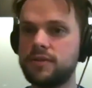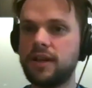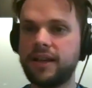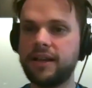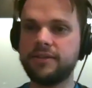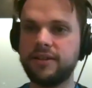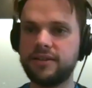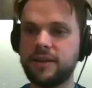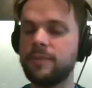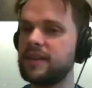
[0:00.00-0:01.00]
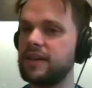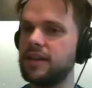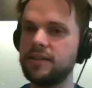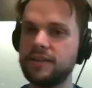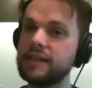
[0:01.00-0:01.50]
I'll get some of
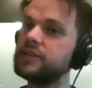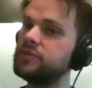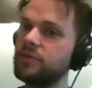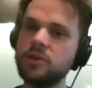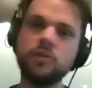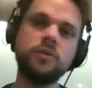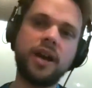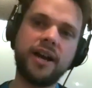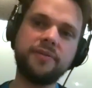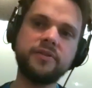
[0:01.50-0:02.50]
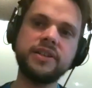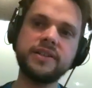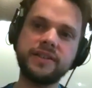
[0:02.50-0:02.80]
the links from you after this.